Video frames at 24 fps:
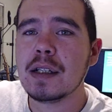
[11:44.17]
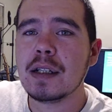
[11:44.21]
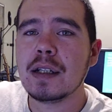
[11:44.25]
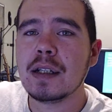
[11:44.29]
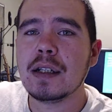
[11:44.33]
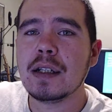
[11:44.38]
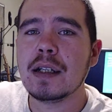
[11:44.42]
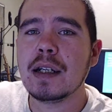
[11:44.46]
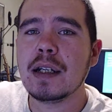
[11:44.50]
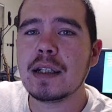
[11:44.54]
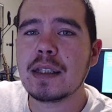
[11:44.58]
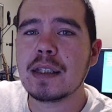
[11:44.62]

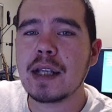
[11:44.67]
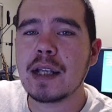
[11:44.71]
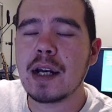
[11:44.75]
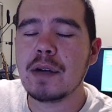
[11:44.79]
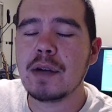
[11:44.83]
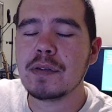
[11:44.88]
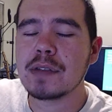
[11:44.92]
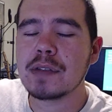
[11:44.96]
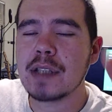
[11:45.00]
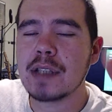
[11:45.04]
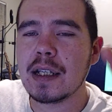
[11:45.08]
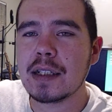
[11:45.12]
I thought I
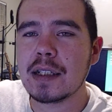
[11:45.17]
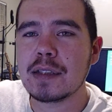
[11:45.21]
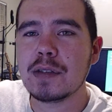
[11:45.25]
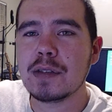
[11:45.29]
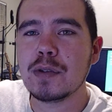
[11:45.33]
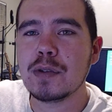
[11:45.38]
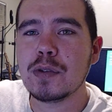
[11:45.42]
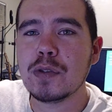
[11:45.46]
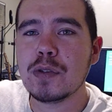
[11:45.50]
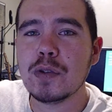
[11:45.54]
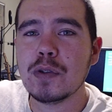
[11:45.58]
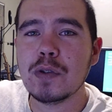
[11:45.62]
was like
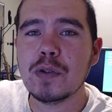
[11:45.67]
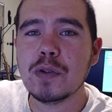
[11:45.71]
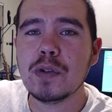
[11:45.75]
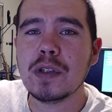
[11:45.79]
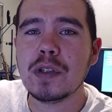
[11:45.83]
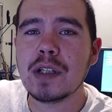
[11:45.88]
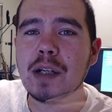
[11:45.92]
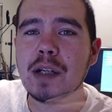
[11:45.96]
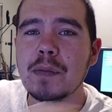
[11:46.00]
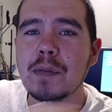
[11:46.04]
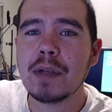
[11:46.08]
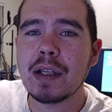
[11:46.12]
too cool,
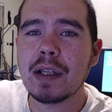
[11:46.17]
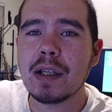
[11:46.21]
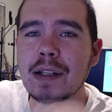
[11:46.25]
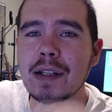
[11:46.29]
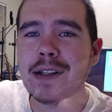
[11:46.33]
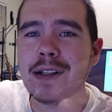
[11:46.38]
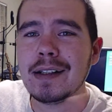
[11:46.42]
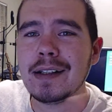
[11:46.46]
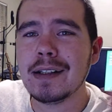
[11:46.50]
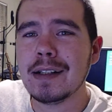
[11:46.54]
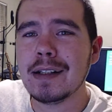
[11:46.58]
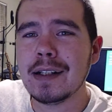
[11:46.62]
and I'm like,
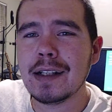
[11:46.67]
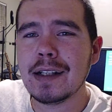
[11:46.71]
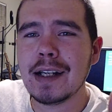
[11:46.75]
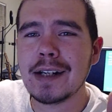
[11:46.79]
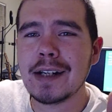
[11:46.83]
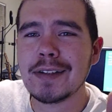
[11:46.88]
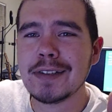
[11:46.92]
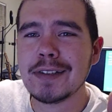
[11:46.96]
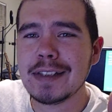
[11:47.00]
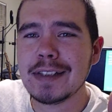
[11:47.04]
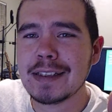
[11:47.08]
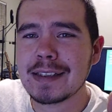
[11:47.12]
I
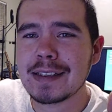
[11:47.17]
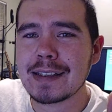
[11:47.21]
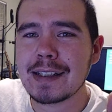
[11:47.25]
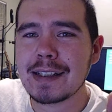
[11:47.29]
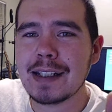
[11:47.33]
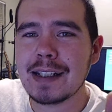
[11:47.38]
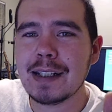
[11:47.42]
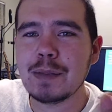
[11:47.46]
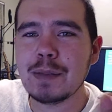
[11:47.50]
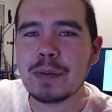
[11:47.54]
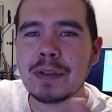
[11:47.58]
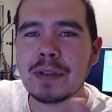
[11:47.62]
don't need
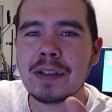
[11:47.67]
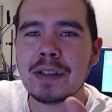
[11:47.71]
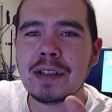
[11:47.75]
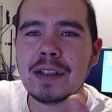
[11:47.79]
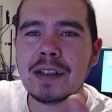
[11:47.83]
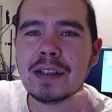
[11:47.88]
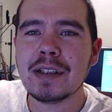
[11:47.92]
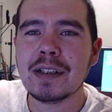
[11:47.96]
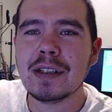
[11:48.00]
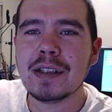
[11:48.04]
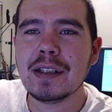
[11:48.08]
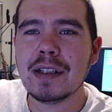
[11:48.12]
sleep,
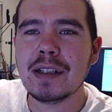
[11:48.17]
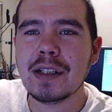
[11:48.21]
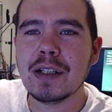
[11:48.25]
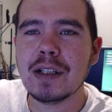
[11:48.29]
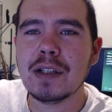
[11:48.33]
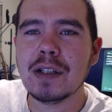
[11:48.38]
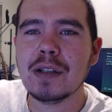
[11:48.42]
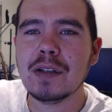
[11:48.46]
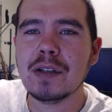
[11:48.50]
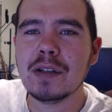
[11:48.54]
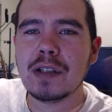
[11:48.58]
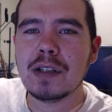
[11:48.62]
you
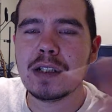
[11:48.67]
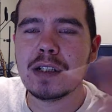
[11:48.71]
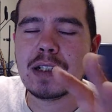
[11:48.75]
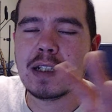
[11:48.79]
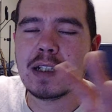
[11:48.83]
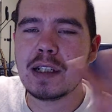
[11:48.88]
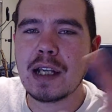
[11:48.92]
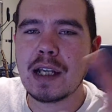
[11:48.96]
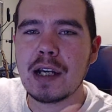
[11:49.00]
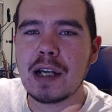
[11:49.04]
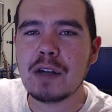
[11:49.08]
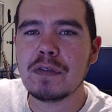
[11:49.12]
know, and
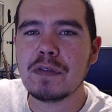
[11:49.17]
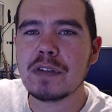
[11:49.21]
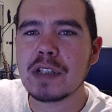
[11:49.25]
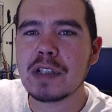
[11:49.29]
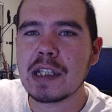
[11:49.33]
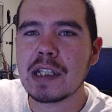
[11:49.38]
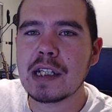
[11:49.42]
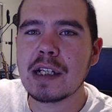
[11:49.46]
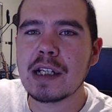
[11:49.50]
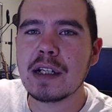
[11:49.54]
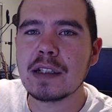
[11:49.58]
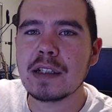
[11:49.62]
then I
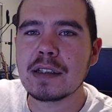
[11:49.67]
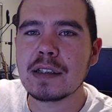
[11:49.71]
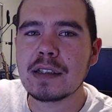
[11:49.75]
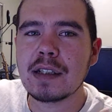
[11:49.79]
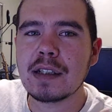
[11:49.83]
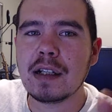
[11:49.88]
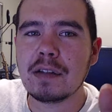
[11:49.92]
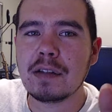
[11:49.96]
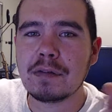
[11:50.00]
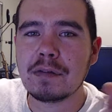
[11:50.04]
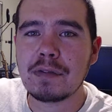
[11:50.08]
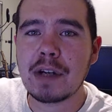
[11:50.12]
overdid it
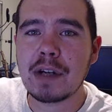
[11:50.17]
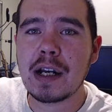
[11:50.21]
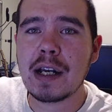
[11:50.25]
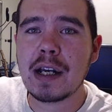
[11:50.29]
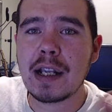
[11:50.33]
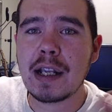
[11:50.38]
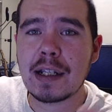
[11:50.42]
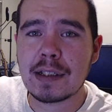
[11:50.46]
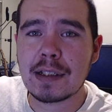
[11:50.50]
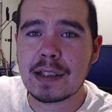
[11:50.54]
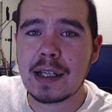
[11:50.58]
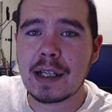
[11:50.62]
on Friday
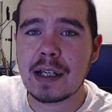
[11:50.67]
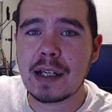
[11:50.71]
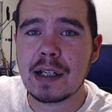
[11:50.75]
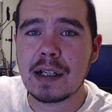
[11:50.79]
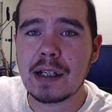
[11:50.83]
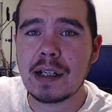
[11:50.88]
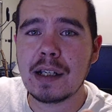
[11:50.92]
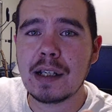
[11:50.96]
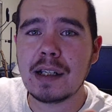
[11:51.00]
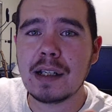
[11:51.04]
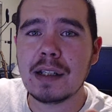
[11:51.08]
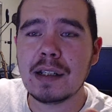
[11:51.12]
and
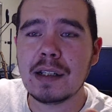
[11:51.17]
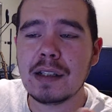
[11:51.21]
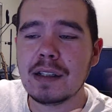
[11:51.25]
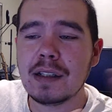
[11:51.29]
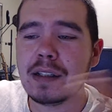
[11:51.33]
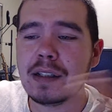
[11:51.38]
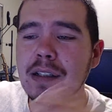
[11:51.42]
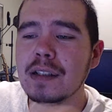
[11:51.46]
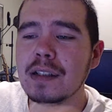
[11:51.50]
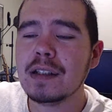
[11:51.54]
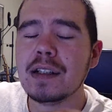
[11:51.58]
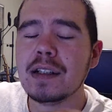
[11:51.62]
Saturday.
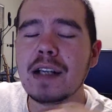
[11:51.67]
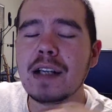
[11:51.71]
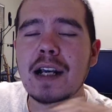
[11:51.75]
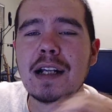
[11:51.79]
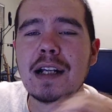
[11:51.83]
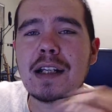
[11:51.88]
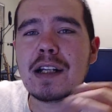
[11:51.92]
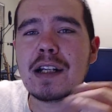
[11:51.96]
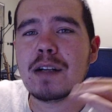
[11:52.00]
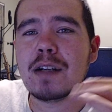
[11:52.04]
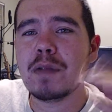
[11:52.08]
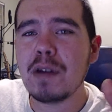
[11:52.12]
I
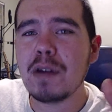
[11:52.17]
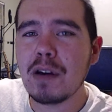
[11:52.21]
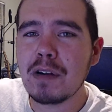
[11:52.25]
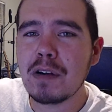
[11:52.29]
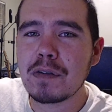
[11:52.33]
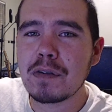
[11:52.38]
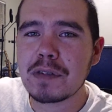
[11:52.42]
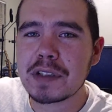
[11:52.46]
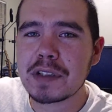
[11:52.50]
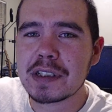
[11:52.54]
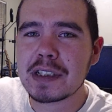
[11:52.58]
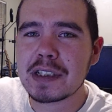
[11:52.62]
ended up
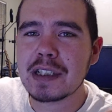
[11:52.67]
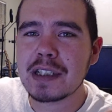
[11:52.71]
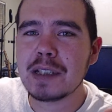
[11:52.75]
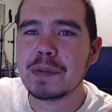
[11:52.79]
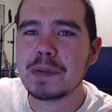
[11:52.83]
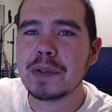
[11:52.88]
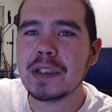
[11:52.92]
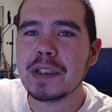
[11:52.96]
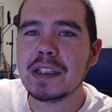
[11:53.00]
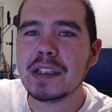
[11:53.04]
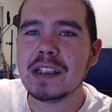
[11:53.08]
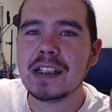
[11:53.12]

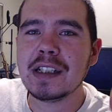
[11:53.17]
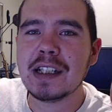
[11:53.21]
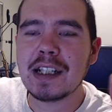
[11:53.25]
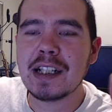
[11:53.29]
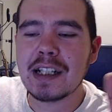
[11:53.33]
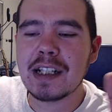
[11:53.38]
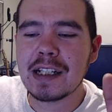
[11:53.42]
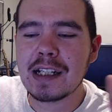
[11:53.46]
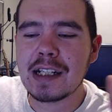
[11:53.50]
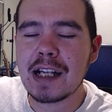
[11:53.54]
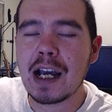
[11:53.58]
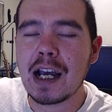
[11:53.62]
oversleeping
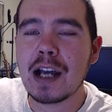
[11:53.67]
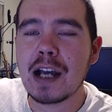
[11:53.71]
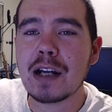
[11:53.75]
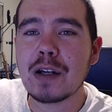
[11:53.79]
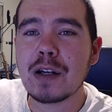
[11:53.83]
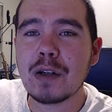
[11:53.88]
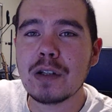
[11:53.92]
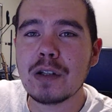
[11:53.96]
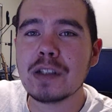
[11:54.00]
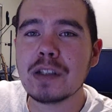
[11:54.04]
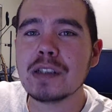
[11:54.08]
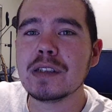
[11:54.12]
and not
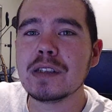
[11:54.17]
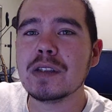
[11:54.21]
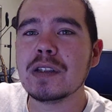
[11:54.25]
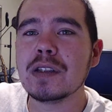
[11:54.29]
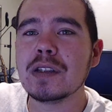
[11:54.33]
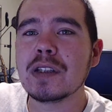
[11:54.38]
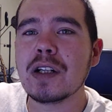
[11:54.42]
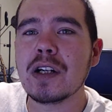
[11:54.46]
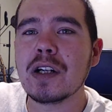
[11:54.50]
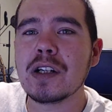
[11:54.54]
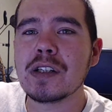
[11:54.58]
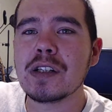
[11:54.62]
going to the
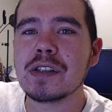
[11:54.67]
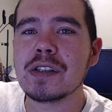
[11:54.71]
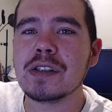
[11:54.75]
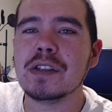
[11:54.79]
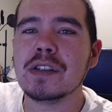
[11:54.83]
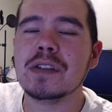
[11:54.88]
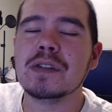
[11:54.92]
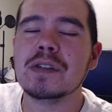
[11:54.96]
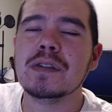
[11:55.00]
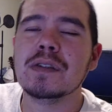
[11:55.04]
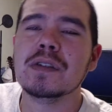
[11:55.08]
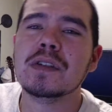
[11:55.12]
car
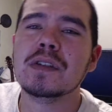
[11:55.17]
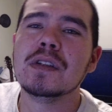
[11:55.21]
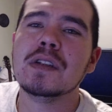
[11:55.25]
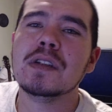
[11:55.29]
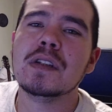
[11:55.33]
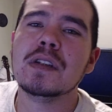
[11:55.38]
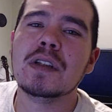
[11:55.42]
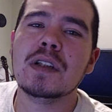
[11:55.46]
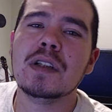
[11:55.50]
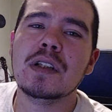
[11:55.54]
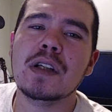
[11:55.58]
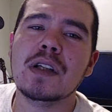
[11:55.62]
show,
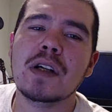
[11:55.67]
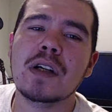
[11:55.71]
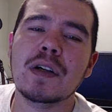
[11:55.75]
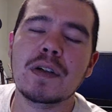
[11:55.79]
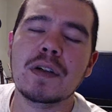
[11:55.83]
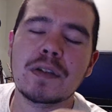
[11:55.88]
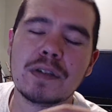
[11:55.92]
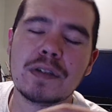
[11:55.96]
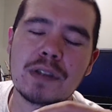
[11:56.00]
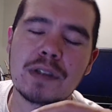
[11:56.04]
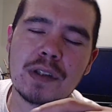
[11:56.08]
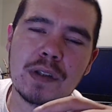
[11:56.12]
you
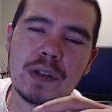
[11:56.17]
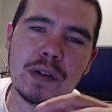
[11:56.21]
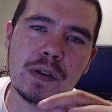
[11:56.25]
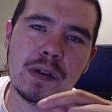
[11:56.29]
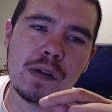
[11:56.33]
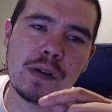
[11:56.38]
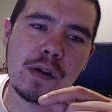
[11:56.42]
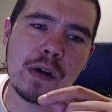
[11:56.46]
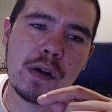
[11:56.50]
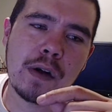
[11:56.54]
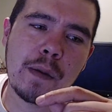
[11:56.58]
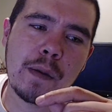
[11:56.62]
know. So
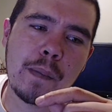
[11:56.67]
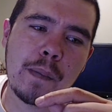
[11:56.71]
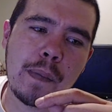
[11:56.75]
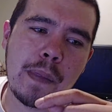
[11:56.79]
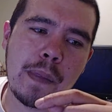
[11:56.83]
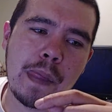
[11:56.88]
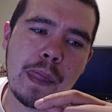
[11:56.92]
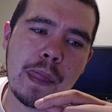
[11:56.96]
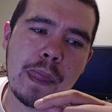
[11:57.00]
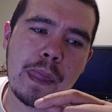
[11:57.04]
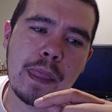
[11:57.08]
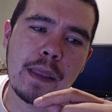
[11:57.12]

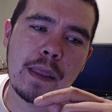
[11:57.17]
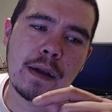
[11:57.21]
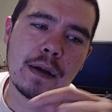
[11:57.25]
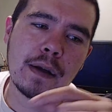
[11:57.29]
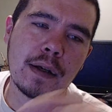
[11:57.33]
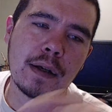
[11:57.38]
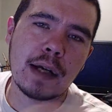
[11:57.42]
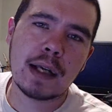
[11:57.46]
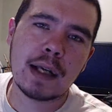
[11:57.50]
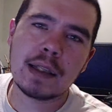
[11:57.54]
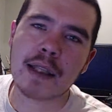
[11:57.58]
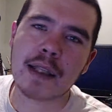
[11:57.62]

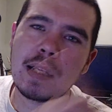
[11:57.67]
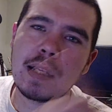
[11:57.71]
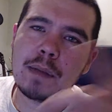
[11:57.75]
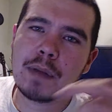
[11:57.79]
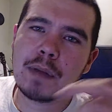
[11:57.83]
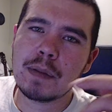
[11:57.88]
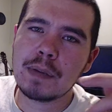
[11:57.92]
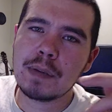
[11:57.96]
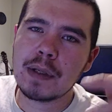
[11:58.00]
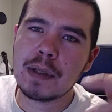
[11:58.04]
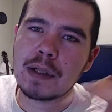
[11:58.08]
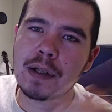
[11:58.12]
I did
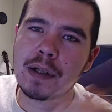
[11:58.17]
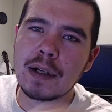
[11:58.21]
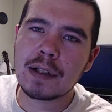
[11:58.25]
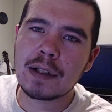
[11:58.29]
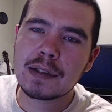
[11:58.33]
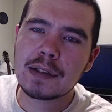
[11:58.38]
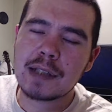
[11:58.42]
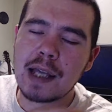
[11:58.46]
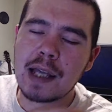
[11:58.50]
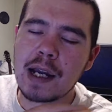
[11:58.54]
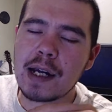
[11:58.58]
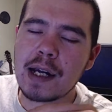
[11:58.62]
meet Peter on
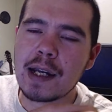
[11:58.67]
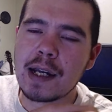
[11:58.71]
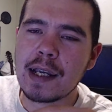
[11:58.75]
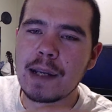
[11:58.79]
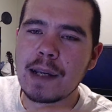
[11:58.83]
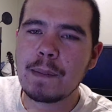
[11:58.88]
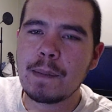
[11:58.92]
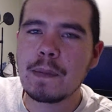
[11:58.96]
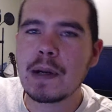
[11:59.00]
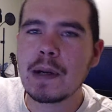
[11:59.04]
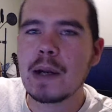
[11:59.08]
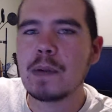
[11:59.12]
Saturday,
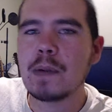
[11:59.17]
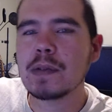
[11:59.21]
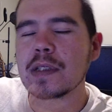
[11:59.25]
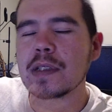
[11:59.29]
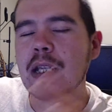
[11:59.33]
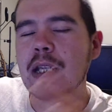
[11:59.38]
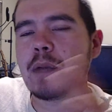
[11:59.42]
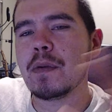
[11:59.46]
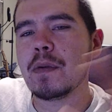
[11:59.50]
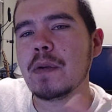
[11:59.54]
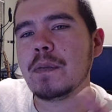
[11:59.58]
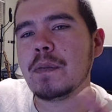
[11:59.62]
but I wasn't
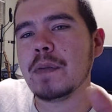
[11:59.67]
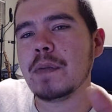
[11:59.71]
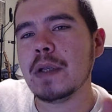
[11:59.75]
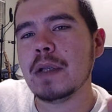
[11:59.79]
able to meet